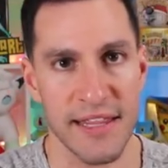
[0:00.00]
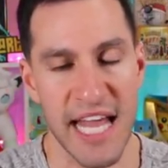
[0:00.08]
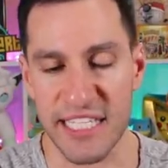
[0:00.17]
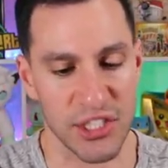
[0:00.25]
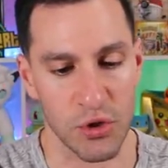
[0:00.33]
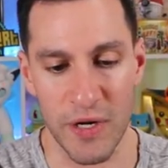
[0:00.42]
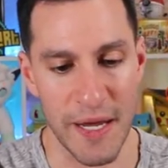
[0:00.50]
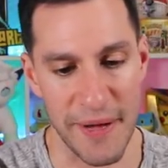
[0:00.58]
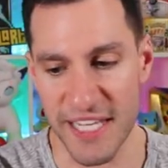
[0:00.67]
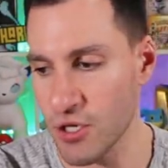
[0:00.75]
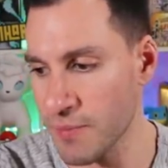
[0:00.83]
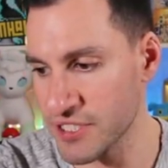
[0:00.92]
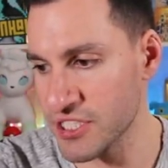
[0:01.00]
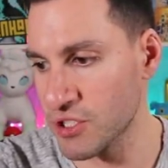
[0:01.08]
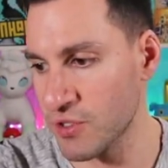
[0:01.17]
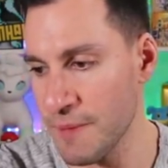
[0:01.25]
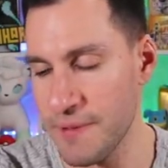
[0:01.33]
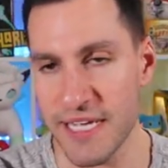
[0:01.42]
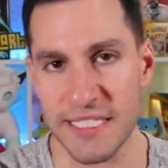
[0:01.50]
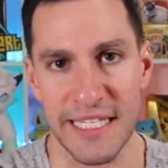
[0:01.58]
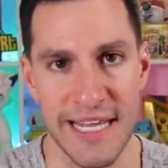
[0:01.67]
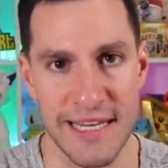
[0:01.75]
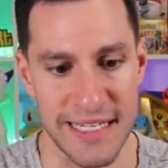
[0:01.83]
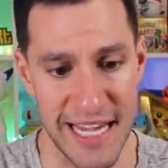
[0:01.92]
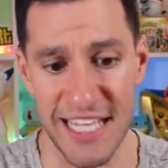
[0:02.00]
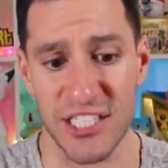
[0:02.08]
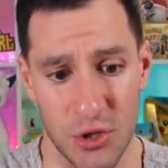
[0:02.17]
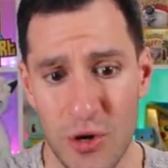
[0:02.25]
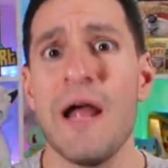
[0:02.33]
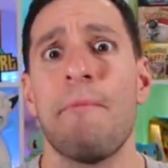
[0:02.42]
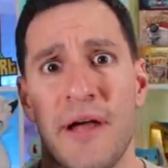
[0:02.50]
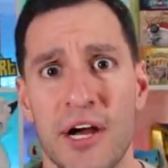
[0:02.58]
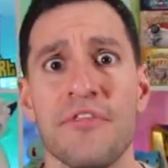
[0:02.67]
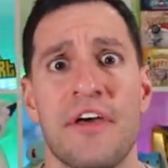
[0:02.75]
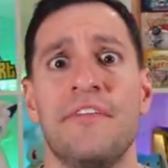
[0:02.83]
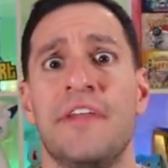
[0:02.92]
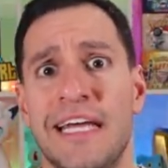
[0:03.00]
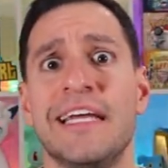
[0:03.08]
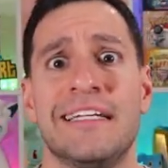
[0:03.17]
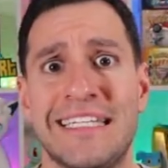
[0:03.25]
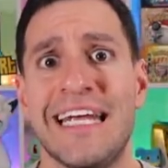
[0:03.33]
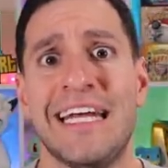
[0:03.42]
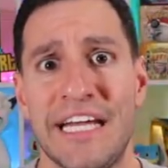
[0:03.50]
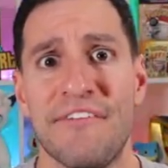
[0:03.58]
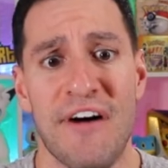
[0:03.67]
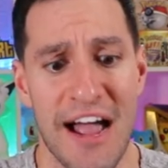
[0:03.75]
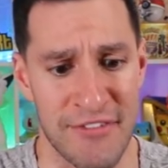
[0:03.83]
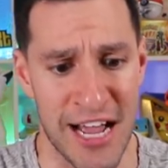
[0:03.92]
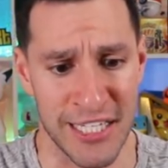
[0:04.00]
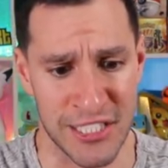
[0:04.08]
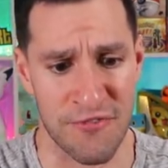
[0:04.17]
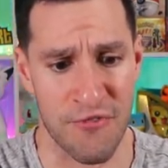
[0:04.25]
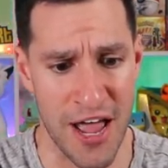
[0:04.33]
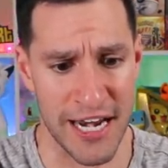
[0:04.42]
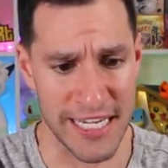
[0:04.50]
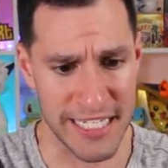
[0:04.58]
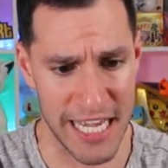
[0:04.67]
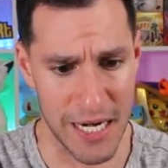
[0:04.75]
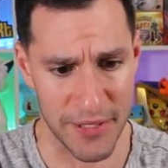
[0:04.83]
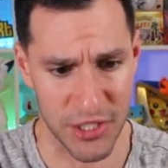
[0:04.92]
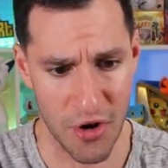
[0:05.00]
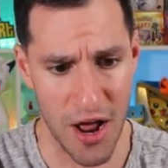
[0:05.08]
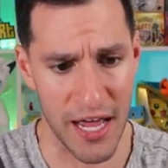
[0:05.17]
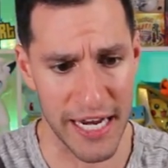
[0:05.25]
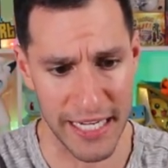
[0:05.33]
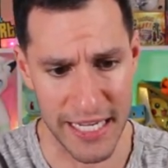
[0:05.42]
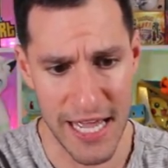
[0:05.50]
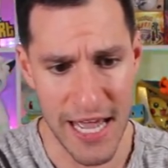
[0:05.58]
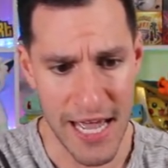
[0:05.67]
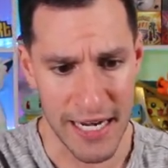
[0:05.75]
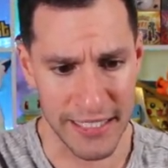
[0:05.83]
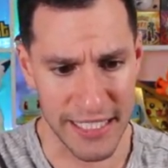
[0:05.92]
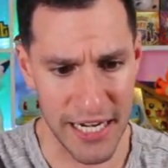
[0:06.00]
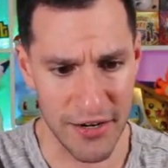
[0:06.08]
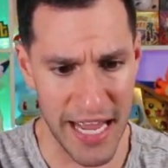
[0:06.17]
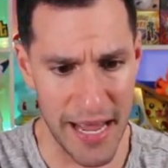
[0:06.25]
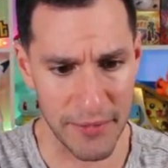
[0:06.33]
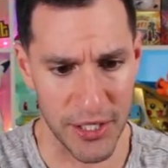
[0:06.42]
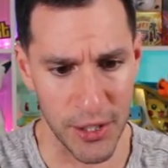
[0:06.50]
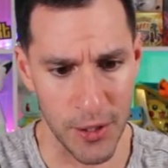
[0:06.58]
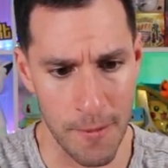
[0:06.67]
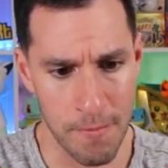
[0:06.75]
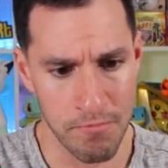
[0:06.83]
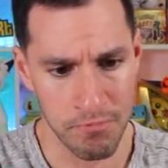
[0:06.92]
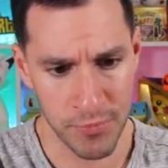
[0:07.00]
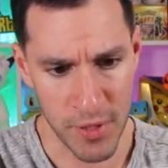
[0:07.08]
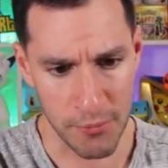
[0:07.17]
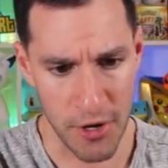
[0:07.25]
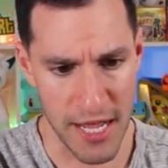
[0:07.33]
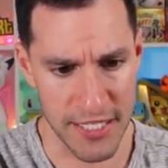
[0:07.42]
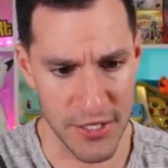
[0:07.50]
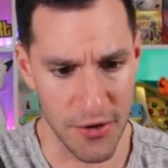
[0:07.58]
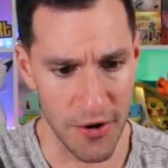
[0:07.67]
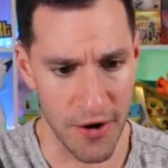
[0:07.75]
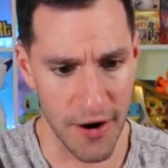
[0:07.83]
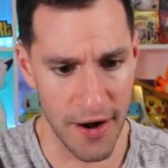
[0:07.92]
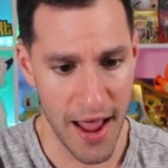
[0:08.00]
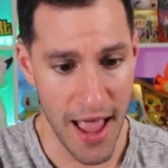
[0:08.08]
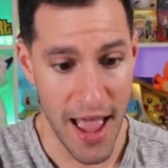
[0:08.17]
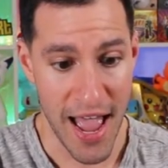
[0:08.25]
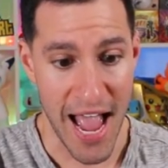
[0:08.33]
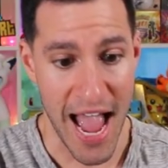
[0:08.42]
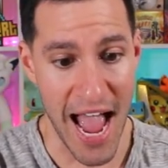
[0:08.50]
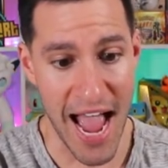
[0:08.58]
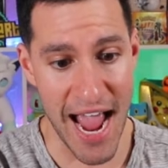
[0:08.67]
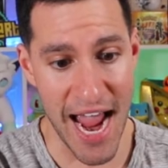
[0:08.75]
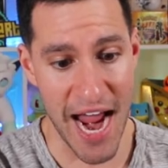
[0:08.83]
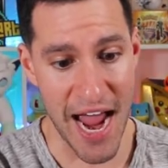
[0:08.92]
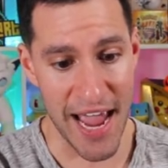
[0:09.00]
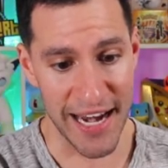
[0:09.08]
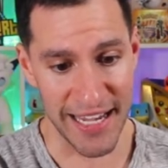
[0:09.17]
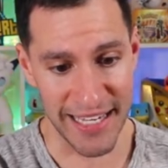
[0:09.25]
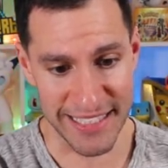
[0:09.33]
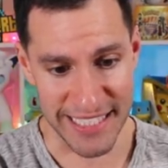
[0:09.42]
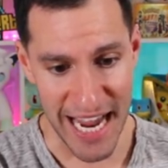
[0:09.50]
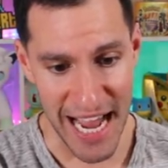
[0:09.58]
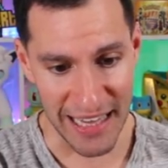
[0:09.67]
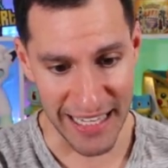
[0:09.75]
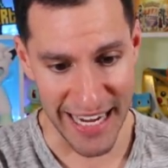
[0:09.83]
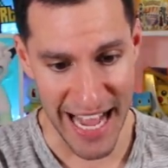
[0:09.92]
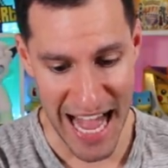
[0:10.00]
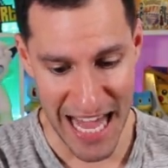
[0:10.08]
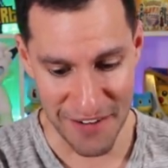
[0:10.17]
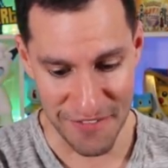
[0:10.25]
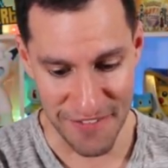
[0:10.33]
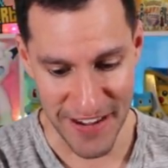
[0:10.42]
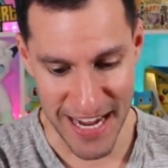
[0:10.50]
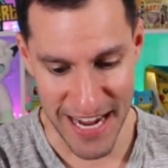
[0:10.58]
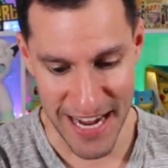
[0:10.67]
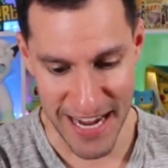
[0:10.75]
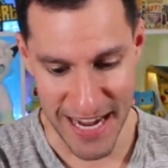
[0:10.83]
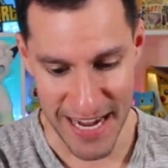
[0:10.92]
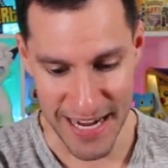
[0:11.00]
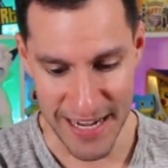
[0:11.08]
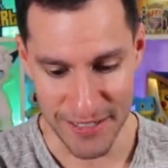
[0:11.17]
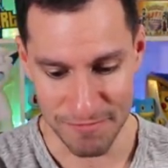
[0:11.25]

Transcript: that's creepy. It's almost as creepy as the Indeedee. It's creepier than the Indeedee Five Nights at Freddy's animatronic. Nintendo GameCube, Bronzor, hey, an Inteleon V.